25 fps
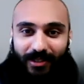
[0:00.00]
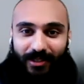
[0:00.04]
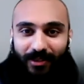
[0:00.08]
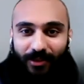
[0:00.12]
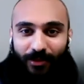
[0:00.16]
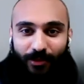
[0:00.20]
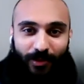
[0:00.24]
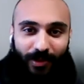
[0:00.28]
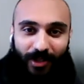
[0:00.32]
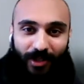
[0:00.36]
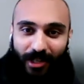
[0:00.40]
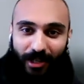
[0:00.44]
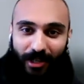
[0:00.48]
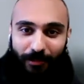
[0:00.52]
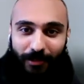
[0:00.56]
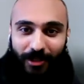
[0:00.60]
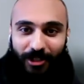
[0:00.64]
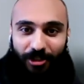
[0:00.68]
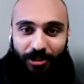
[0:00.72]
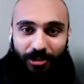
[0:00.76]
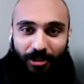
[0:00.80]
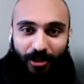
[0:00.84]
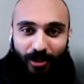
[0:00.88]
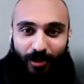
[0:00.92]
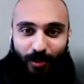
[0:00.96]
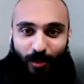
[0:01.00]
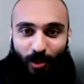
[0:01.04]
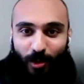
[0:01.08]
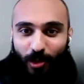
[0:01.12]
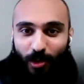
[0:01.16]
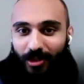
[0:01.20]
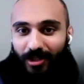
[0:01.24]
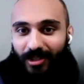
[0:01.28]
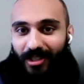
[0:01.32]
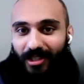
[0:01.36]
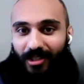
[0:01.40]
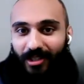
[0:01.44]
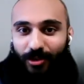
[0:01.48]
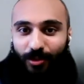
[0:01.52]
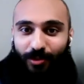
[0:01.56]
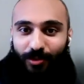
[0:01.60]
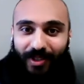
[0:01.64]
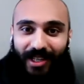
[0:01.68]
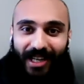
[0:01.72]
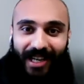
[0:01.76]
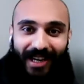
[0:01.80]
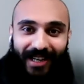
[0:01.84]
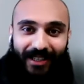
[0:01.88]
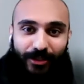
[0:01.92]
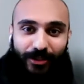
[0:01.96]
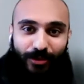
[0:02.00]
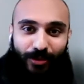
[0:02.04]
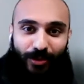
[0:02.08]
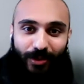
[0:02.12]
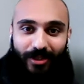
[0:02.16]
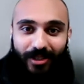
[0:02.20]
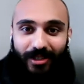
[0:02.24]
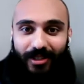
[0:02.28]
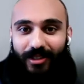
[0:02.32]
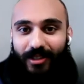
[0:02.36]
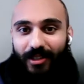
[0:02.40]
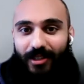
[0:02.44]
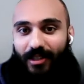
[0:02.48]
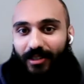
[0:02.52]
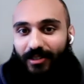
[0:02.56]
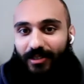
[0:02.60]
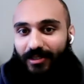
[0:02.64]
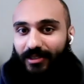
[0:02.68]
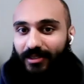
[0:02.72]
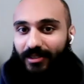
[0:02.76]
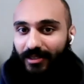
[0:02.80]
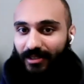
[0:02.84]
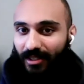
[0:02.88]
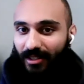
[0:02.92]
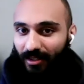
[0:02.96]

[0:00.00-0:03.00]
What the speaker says: see it as three-dimensional world and you react to it,